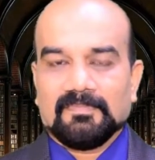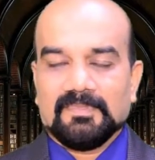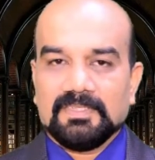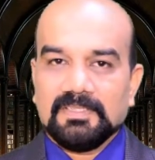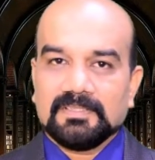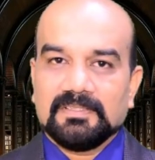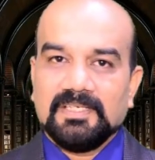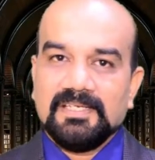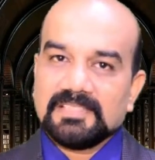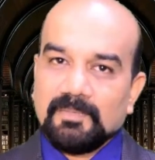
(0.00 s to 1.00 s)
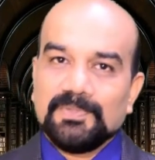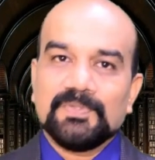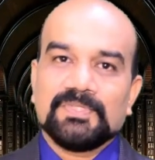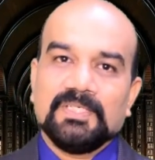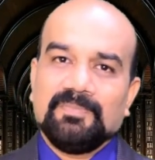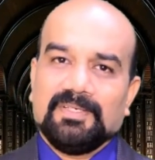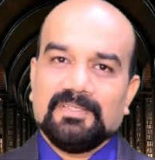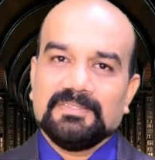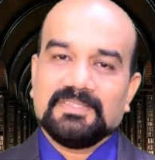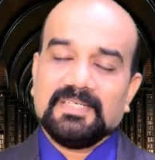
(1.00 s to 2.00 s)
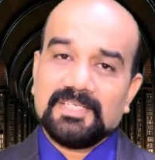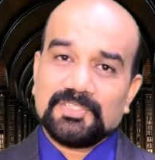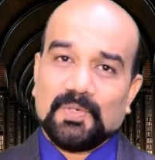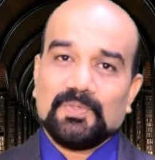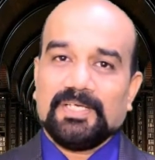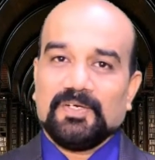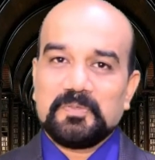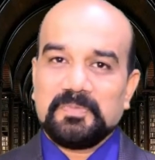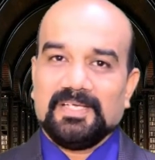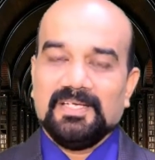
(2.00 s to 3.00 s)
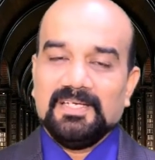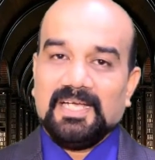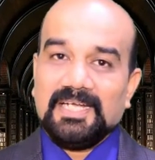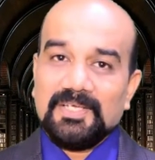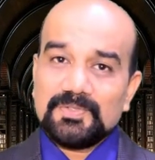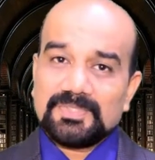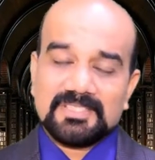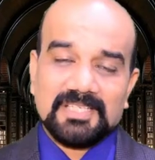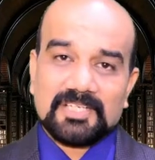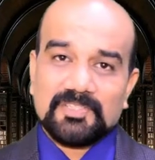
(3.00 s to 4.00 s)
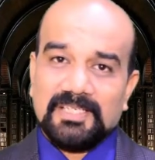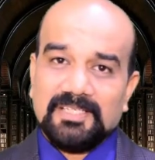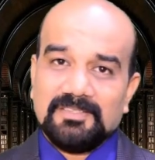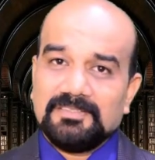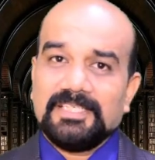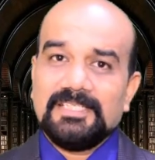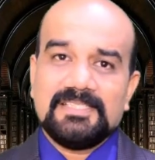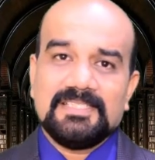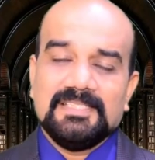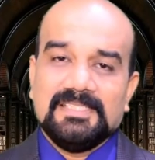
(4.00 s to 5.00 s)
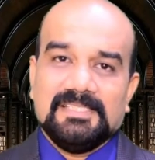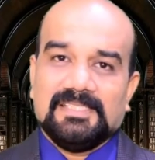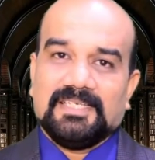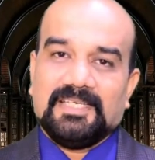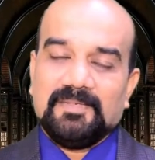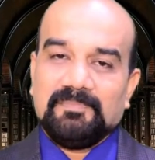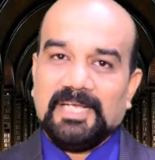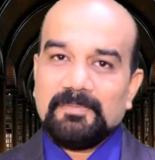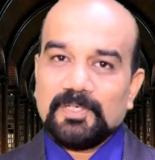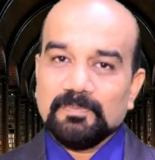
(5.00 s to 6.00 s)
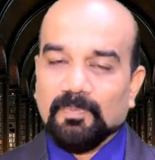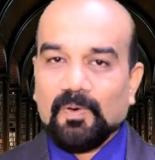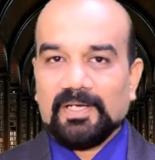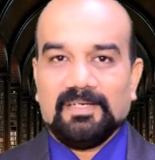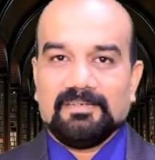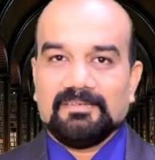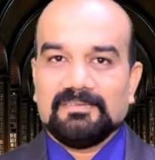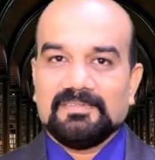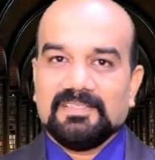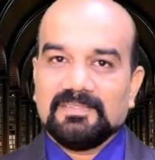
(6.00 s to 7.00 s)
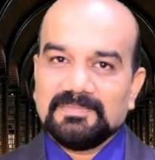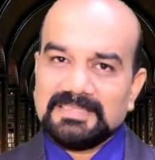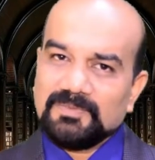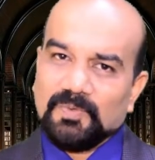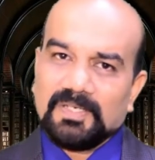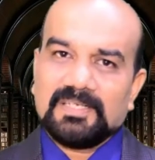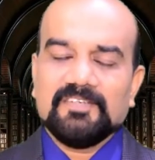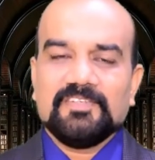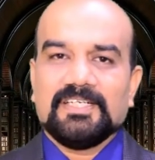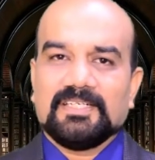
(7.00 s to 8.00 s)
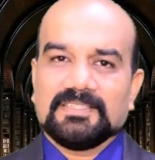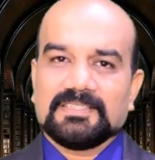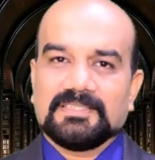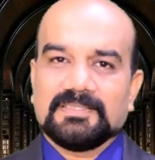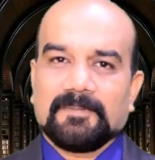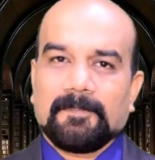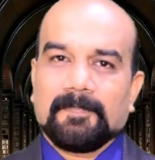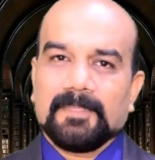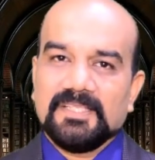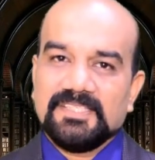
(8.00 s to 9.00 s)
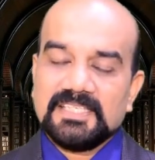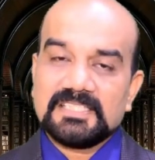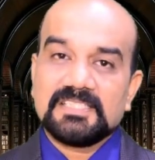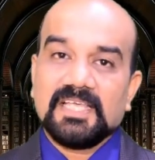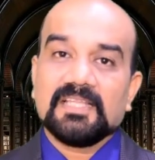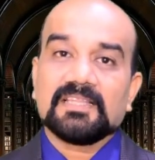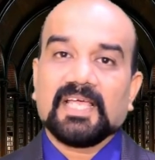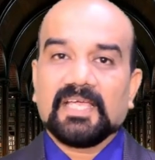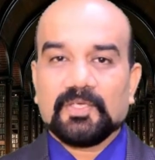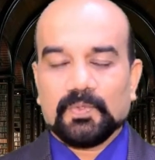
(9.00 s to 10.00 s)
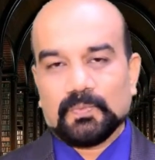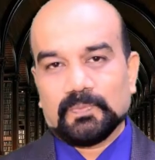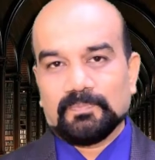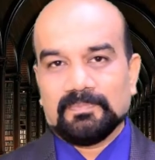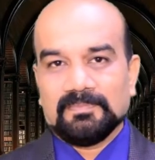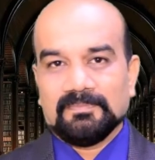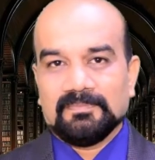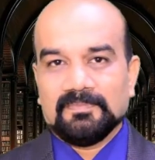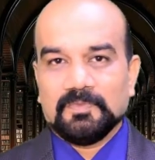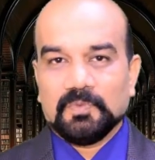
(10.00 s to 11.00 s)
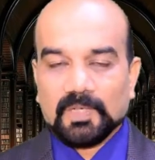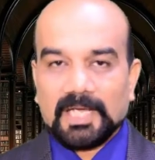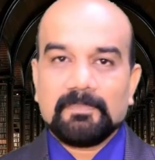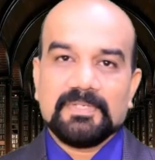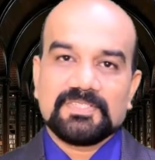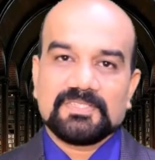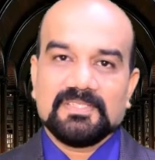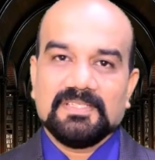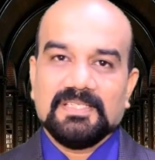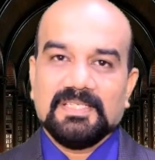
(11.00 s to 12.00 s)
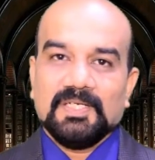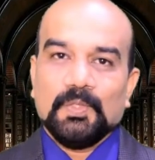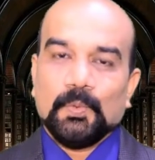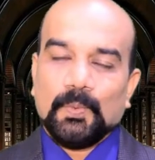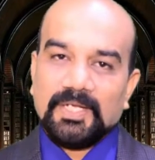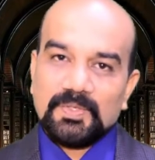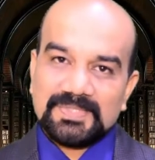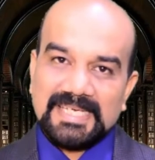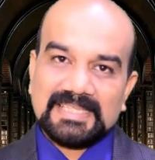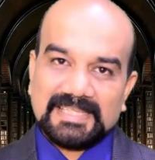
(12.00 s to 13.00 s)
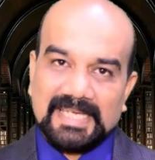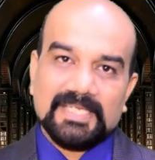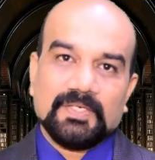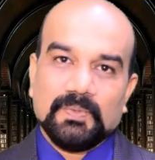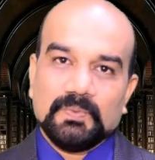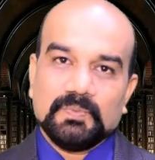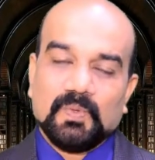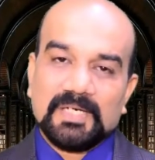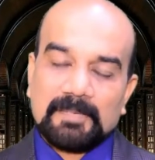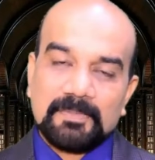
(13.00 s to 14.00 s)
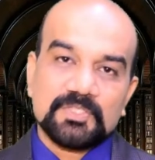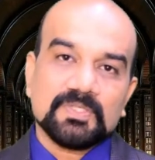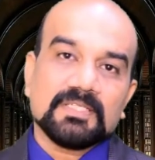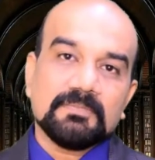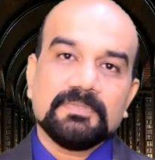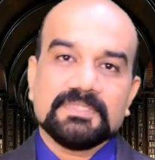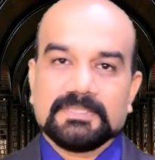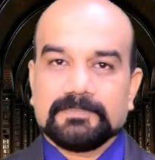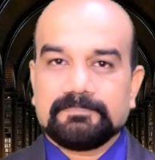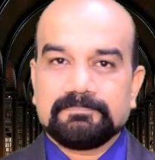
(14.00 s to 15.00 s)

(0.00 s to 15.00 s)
Sir, he is abusing me. Sir, he is shouting on me. And he is actually, he made me to boil. Whatever it is, just say thank you. What happens? When you say thank you, what happens to the other person?